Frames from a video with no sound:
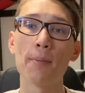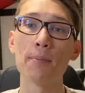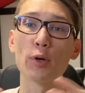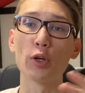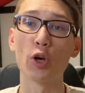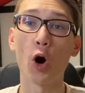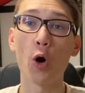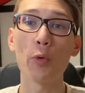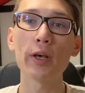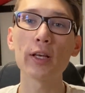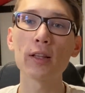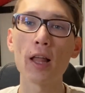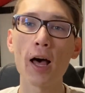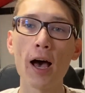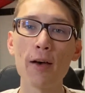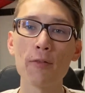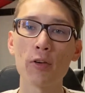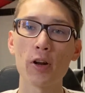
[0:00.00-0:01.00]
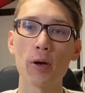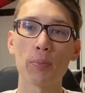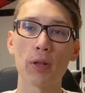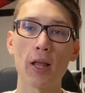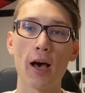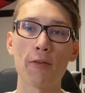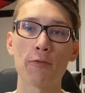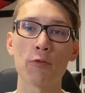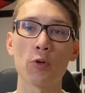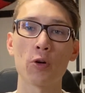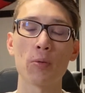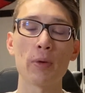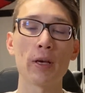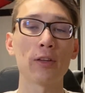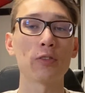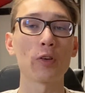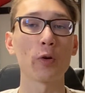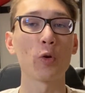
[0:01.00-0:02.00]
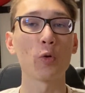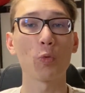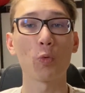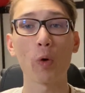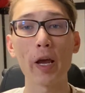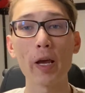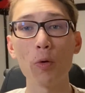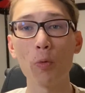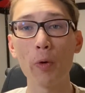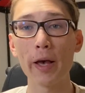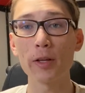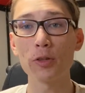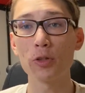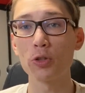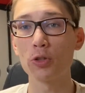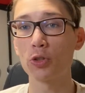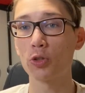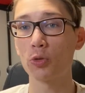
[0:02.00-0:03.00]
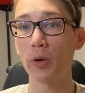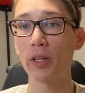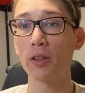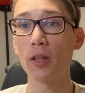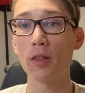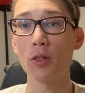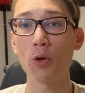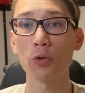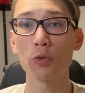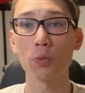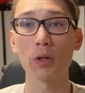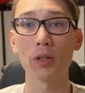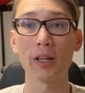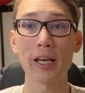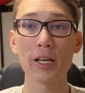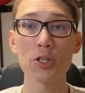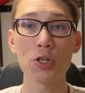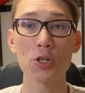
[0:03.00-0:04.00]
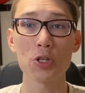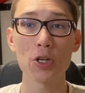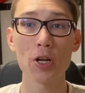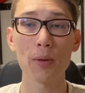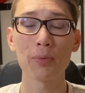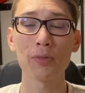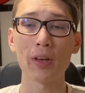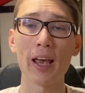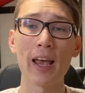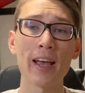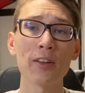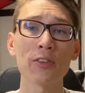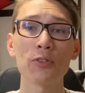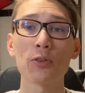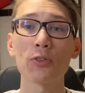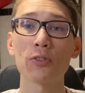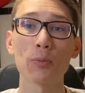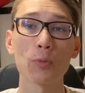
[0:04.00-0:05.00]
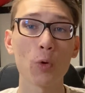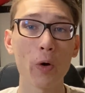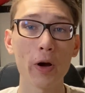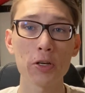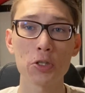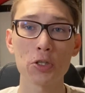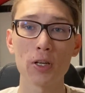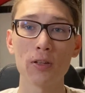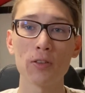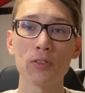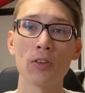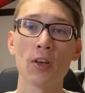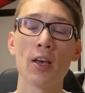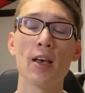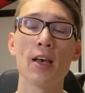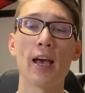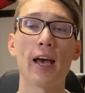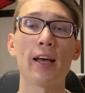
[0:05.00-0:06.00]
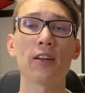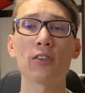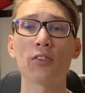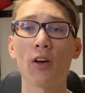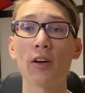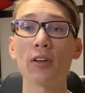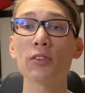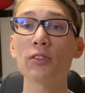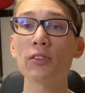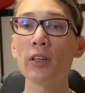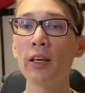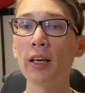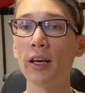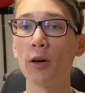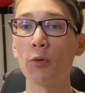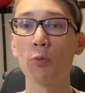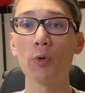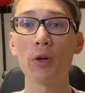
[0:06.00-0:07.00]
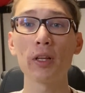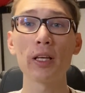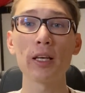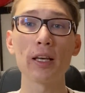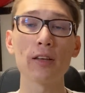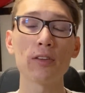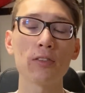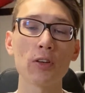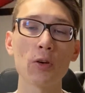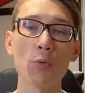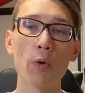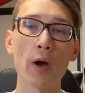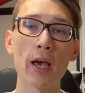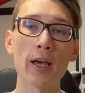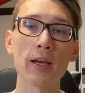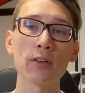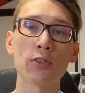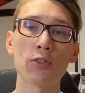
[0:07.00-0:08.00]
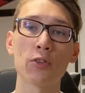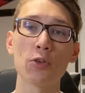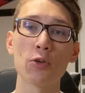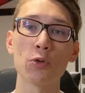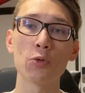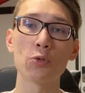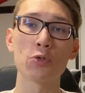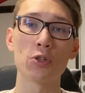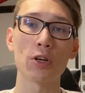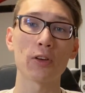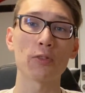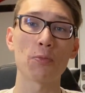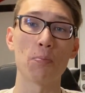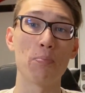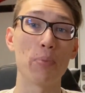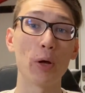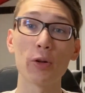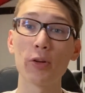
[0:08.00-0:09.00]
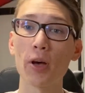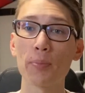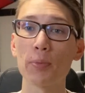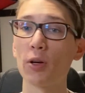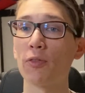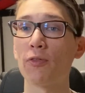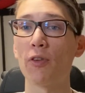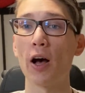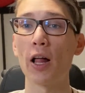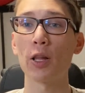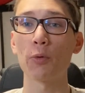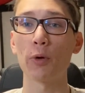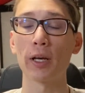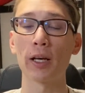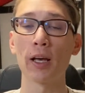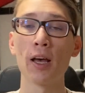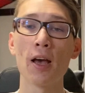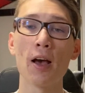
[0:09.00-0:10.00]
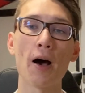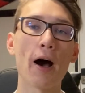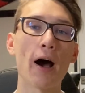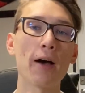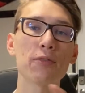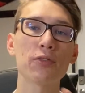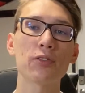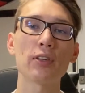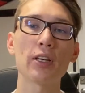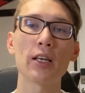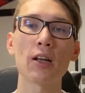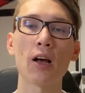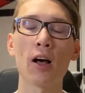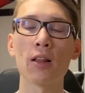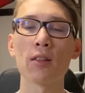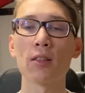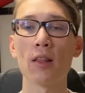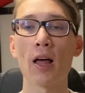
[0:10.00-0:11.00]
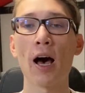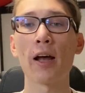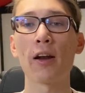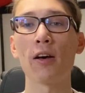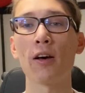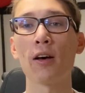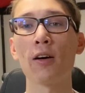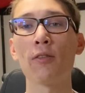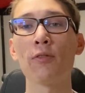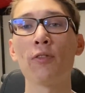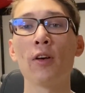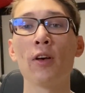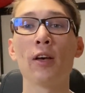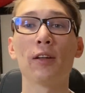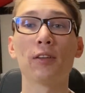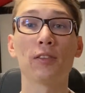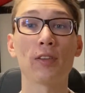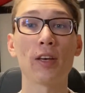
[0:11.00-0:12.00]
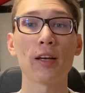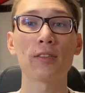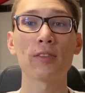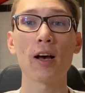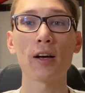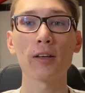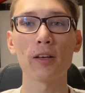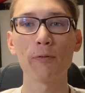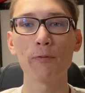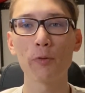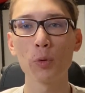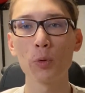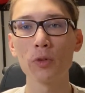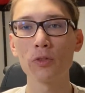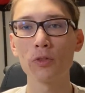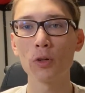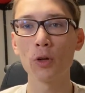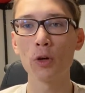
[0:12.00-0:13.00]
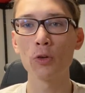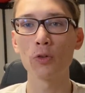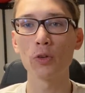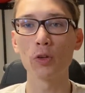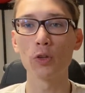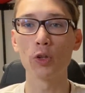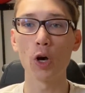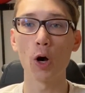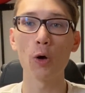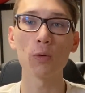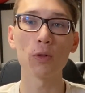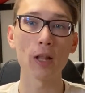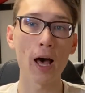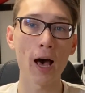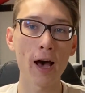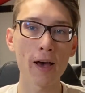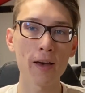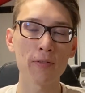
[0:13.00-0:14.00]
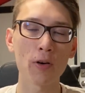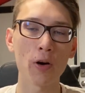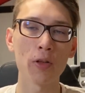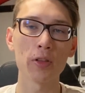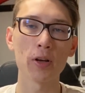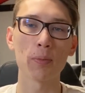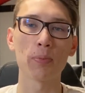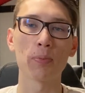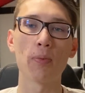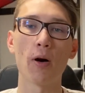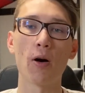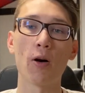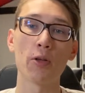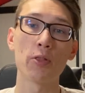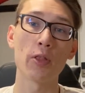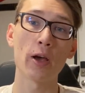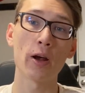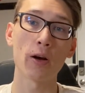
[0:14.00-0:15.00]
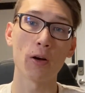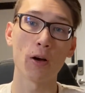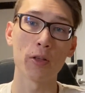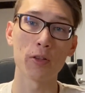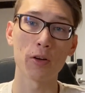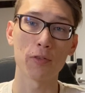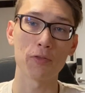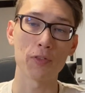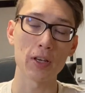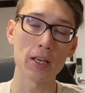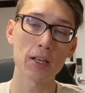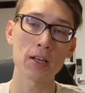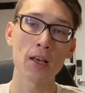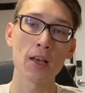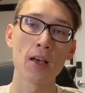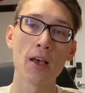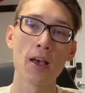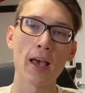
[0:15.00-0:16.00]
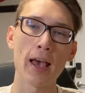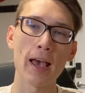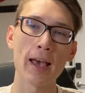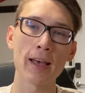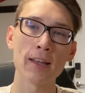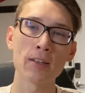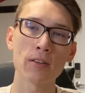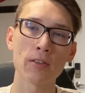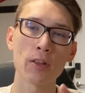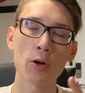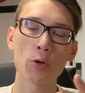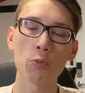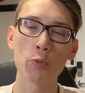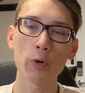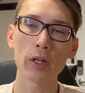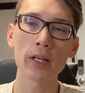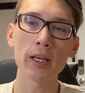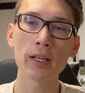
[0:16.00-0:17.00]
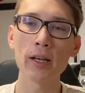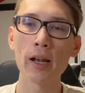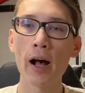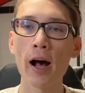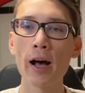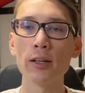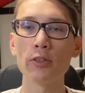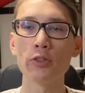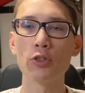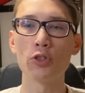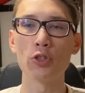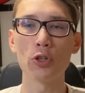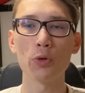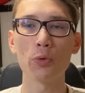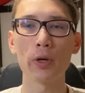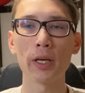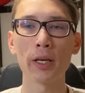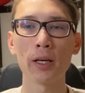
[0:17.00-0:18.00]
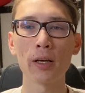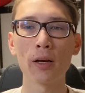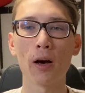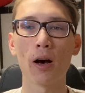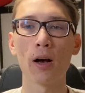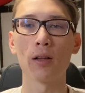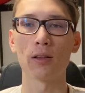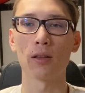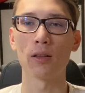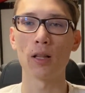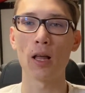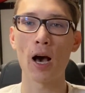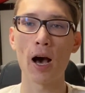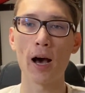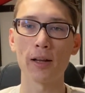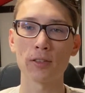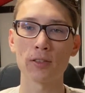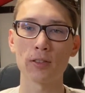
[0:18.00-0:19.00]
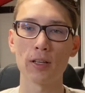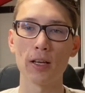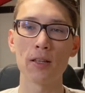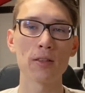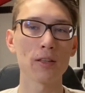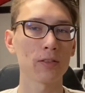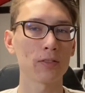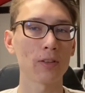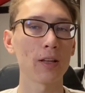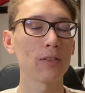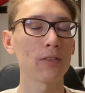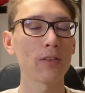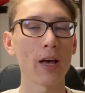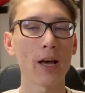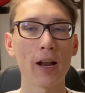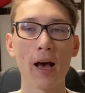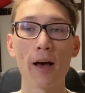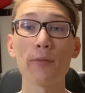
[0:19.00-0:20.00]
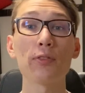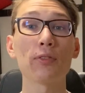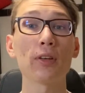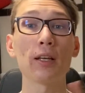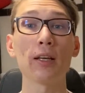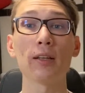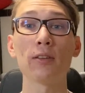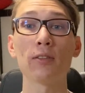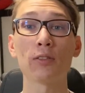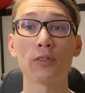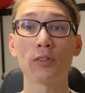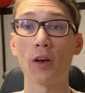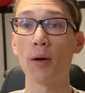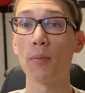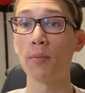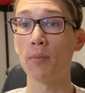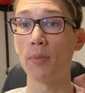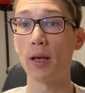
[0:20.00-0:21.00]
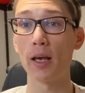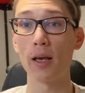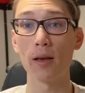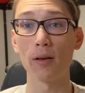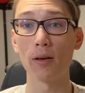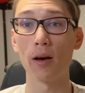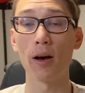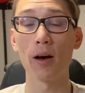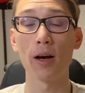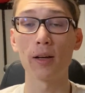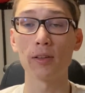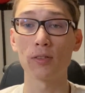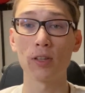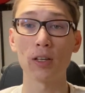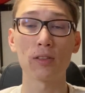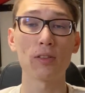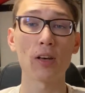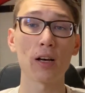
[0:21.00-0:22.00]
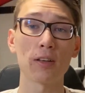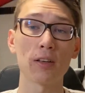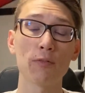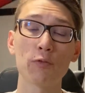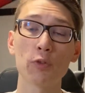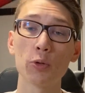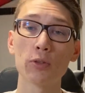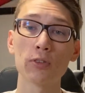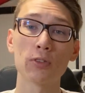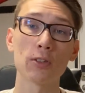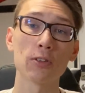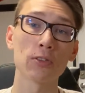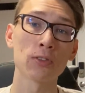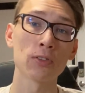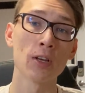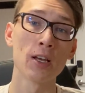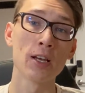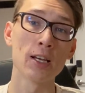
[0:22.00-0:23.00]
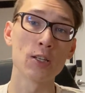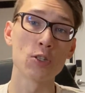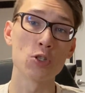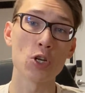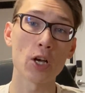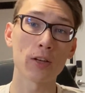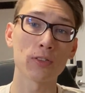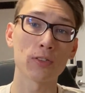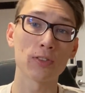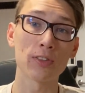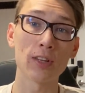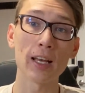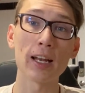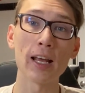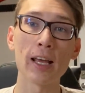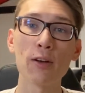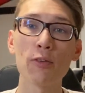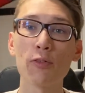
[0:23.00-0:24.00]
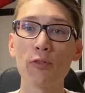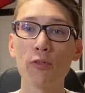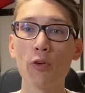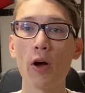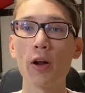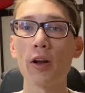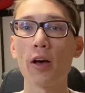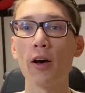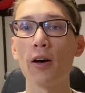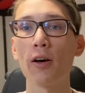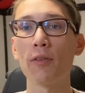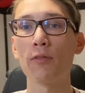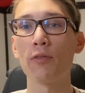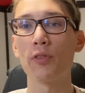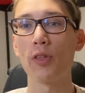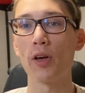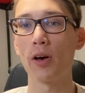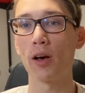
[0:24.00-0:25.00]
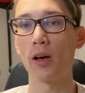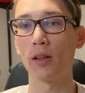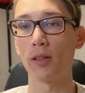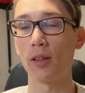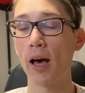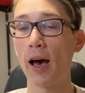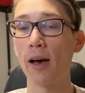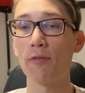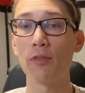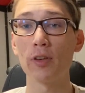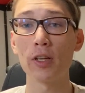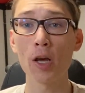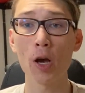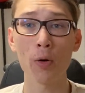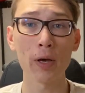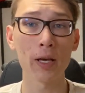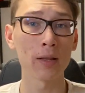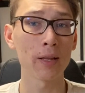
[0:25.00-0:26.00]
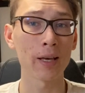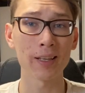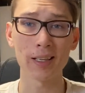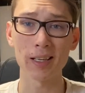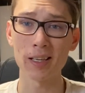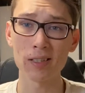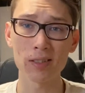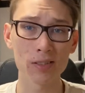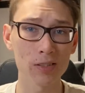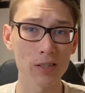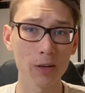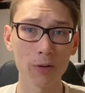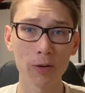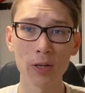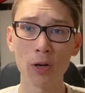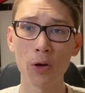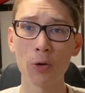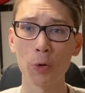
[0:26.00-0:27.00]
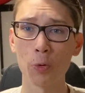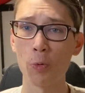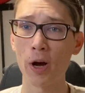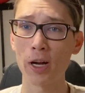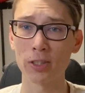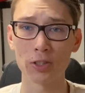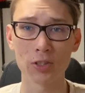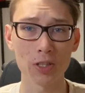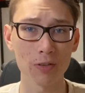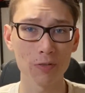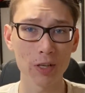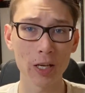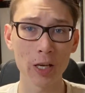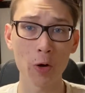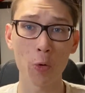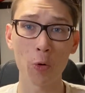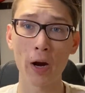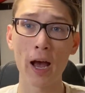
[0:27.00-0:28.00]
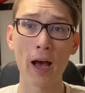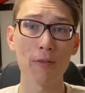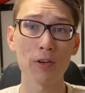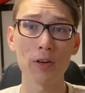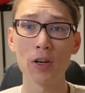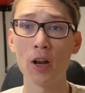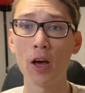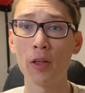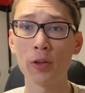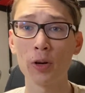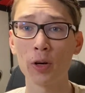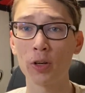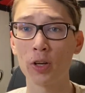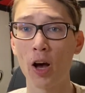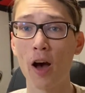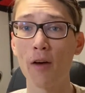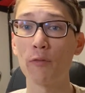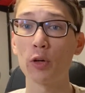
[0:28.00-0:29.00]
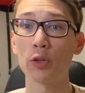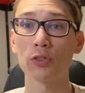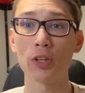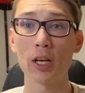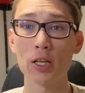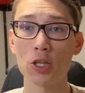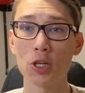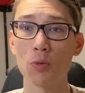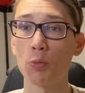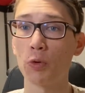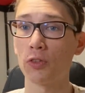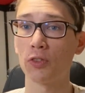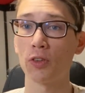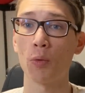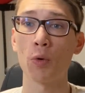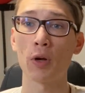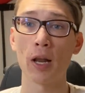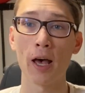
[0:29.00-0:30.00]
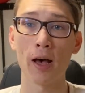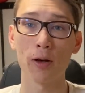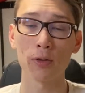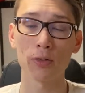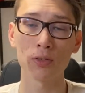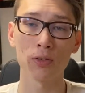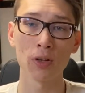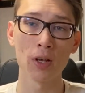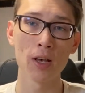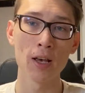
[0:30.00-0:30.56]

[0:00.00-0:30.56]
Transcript: Going live on a platform is a great way to strengthen those relationships, answer some questions, and it's honestly a really easy way to just build up your following. I've seen a lot of TikTok influencers go live on their feed, and they're really not doing a lot, in the sense that I've seen some TikTok influencers just sit in front of the live video and like eat cereal or watch TV or have another conversation with someone else.